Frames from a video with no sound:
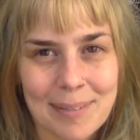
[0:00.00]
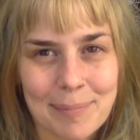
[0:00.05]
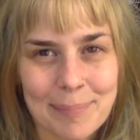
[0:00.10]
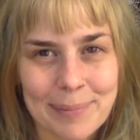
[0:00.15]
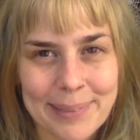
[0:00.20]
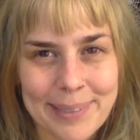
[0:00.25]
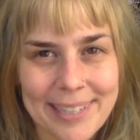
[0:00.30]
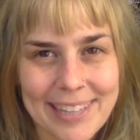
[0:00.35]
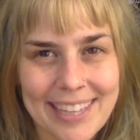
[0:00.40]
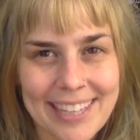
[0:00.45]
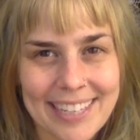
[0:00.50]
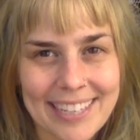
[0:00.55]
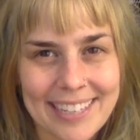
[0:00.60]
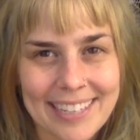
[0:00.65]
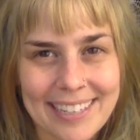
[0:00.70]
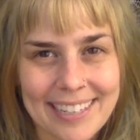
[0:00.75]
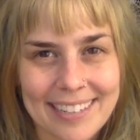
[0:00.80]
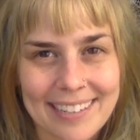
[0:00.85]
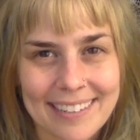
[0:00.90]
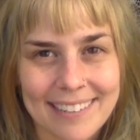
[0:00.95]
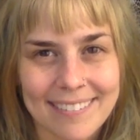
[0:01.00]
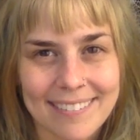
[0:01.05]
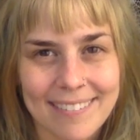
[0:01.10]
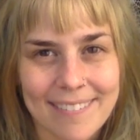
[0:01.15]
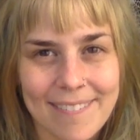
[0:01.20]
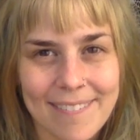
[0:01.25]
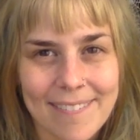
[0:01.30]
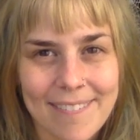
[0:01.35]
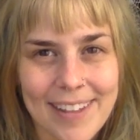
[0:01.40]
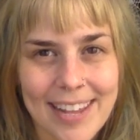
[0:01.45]
Breathe in and
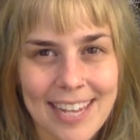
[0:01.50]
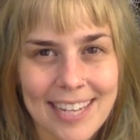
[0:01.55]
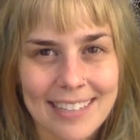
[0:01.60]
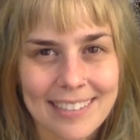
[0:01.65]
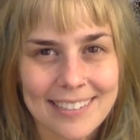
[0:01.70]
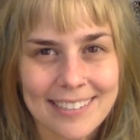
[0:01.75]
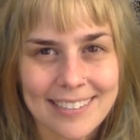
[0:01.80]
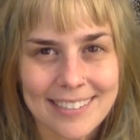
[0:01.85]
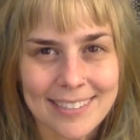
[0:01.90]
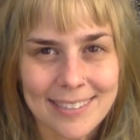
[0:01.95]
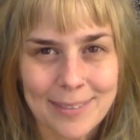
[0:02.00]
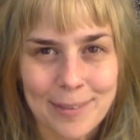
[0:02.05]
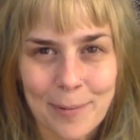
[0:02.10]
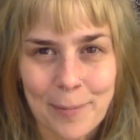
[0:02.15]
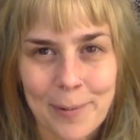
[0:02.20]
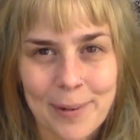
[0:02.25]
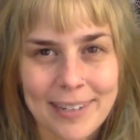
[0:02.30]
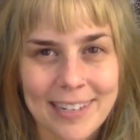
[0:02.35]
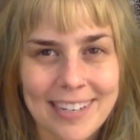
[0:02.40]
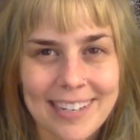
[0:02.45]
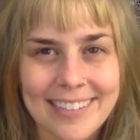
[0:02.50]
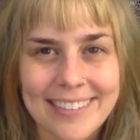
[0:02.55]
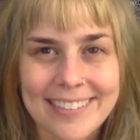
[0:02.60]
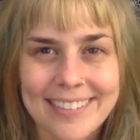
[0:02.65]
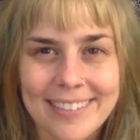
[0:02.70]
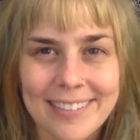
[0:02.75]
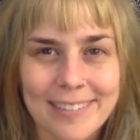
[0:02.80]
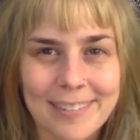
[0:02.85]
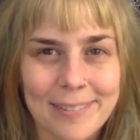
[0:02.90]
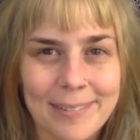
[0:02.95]
face what it is
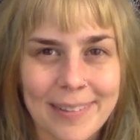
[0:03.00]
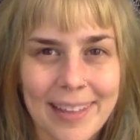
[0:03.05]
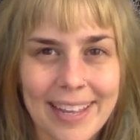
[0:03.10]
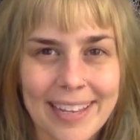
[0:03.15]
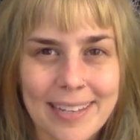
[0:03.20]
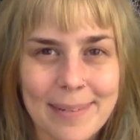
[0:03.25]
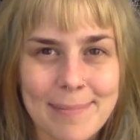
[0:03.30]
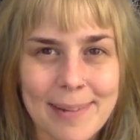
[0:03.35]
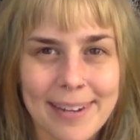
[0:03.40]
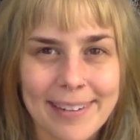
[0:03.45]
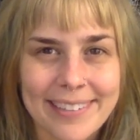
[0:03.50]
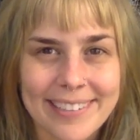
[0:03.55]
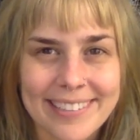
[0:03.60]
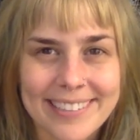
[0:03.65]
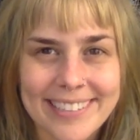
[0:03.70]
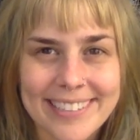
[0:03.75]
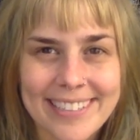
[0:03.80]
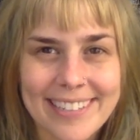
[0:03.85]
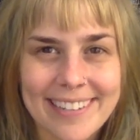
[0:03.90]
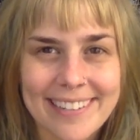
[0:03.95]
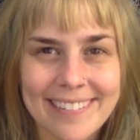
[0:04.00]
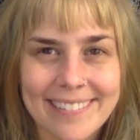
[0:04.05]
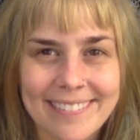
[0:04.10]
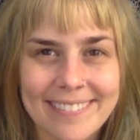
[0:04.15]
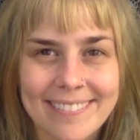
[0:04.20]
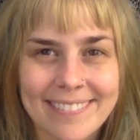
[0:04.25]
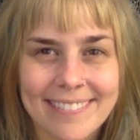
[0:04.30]
you don't like about yourself.